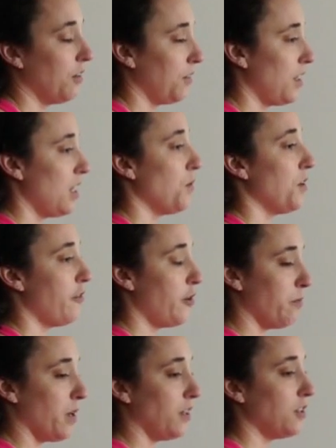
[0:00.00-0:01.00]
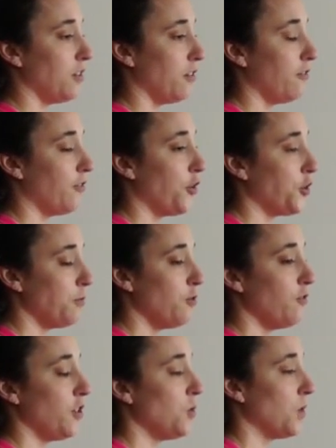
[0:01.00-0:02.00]
okay, with your butt. So the first
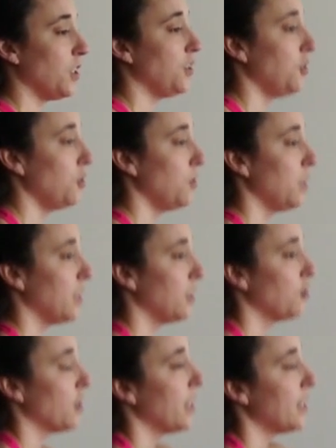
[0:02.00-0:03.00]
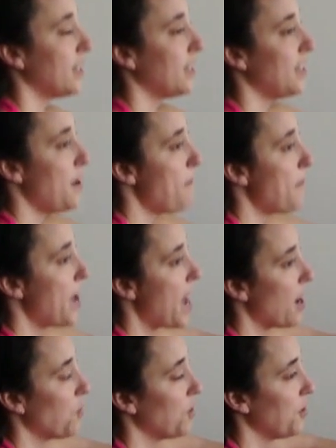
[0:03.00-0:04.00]
movement you want to do is try to sit
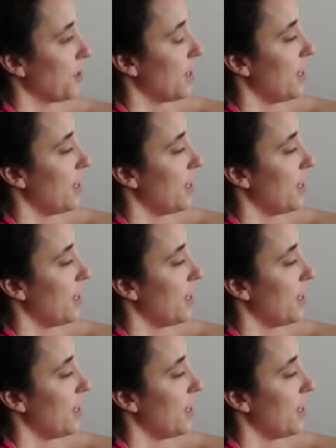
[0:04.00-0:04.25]
back with your